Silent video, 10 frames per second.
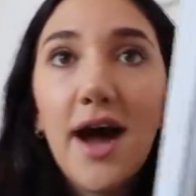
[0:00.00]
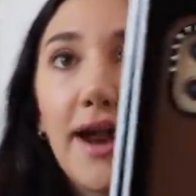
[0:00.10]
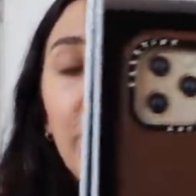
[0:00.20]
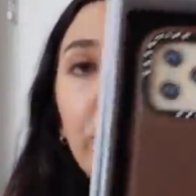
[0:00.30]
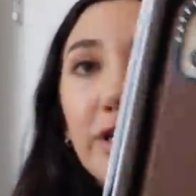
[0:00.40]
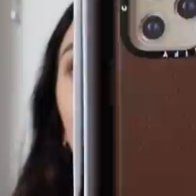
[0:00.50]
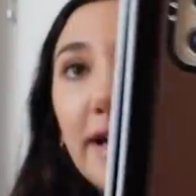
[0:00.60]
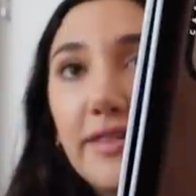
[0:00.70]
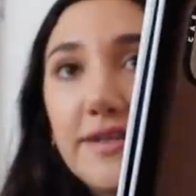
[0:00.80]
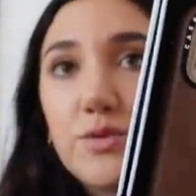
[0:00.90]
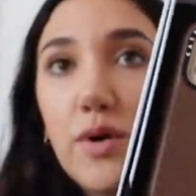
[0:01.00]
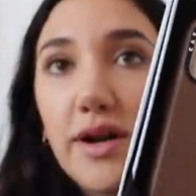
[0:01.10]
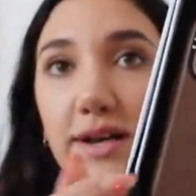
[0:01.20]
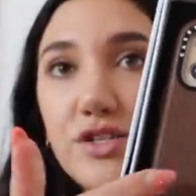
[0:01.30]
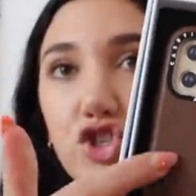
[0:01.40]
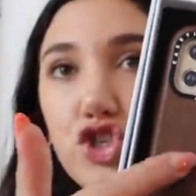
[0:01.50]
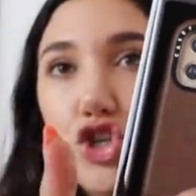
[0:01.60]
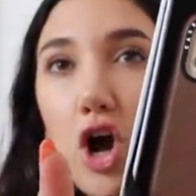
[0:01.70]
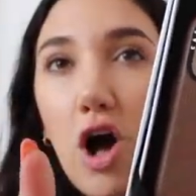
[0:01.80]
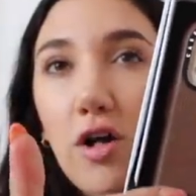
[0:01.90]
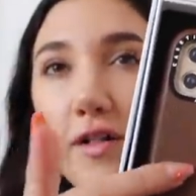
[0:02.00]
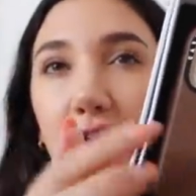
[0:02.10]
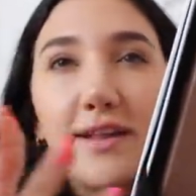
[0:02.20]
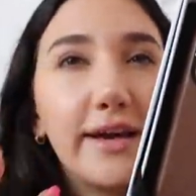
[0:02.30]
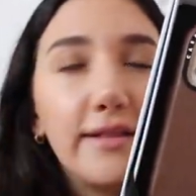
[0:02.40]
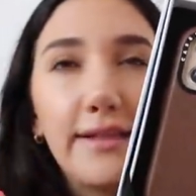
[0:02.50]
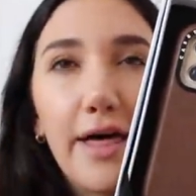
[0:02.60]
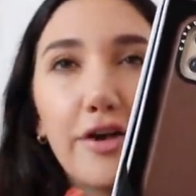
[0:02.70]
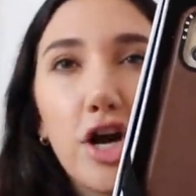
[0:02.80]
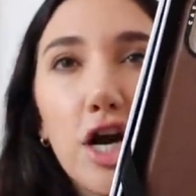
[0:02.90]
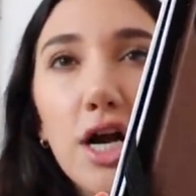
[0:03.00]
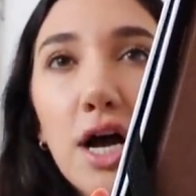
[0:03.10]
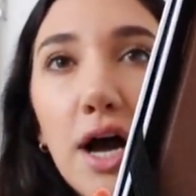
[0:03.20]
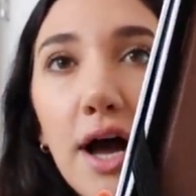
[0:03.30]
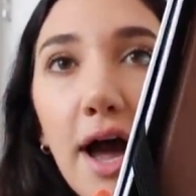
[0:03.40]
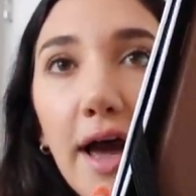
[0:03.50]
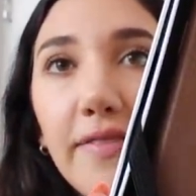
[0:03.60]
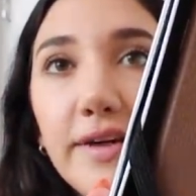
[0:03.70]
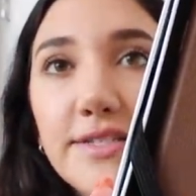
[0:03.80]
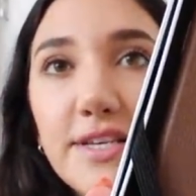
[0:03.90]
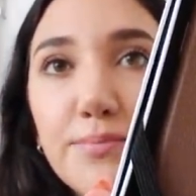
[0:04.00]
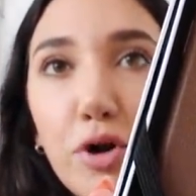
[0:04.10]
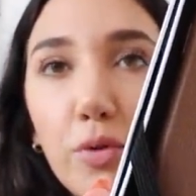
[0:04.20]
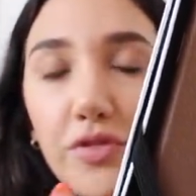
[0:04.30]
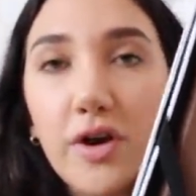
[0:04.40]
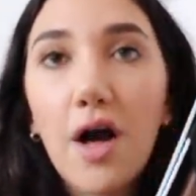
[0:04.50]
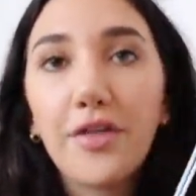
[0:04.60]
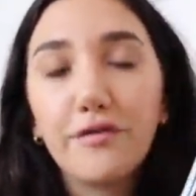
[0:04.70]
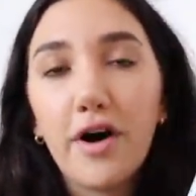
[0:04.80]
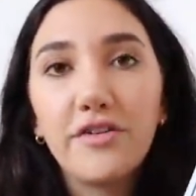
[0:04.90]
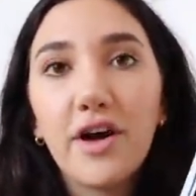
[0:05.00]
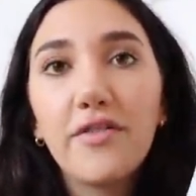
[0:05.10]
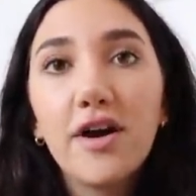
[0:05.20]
And I really like this one, a nice chocolate like leather and it says Brooke with the Gothic font down